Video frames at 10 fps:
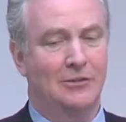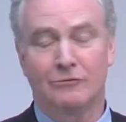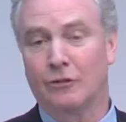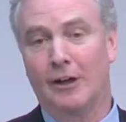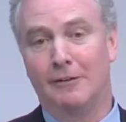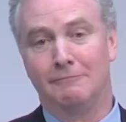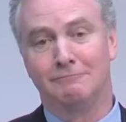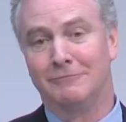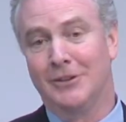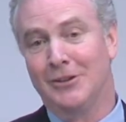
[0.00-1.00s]

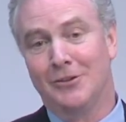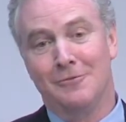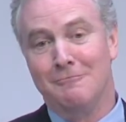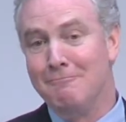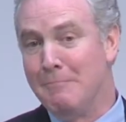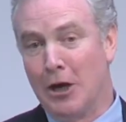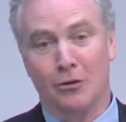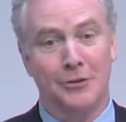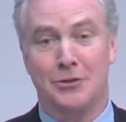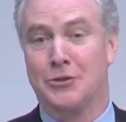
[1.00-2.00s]
from
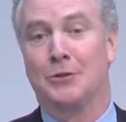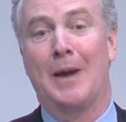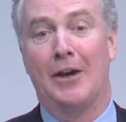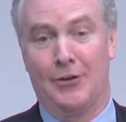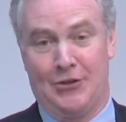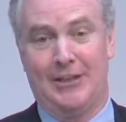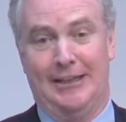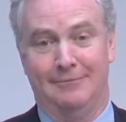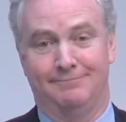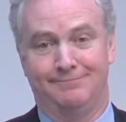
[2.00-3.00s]
Marylanders throughout our
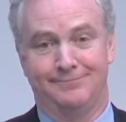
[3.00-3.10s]
state